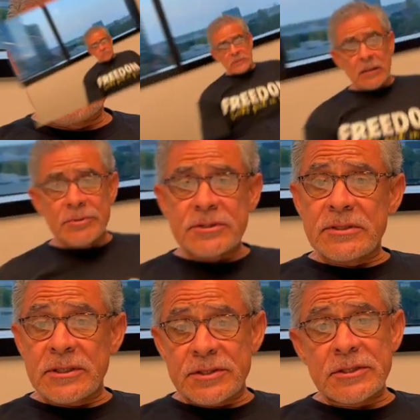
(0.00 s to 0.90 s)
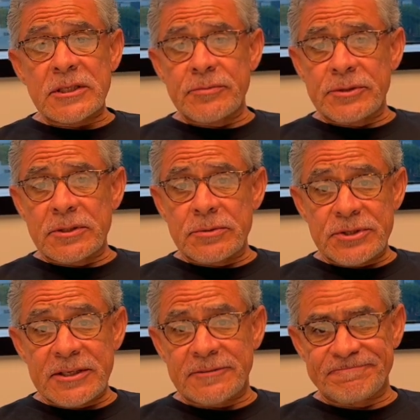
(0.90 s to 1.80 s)
I was in Tent City with no
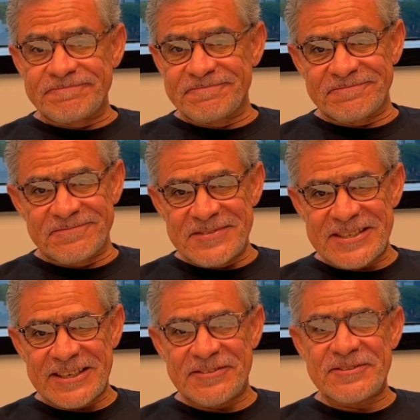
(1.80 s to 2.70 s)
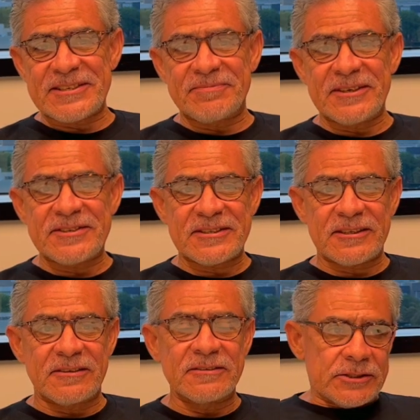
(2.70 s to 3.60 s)
tent 17 months ago,